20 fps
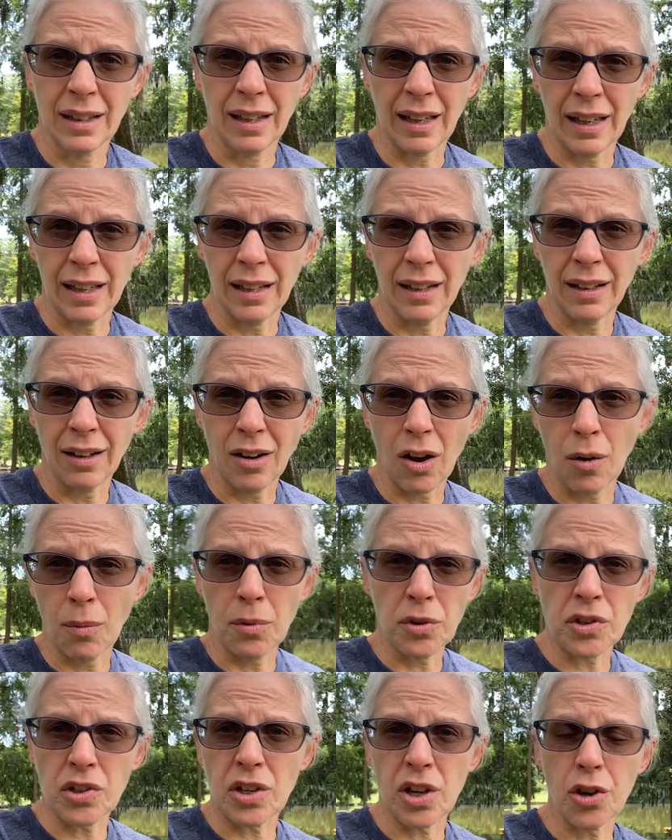in
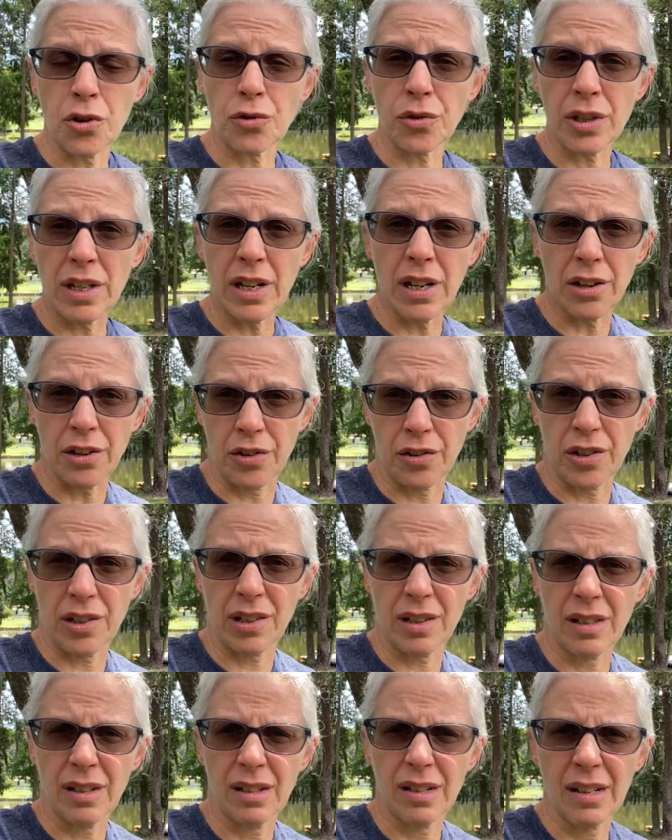almost 100
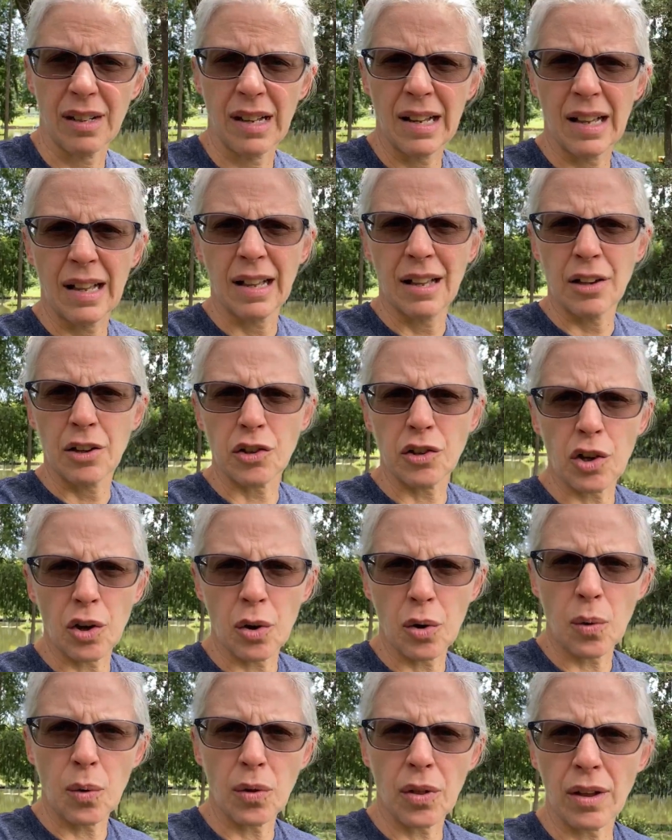years.
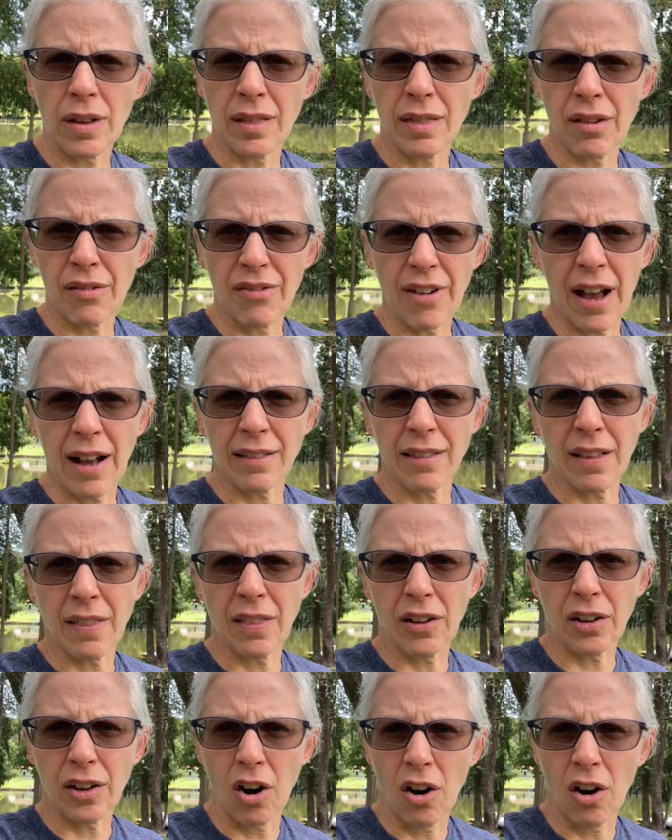So the fact that there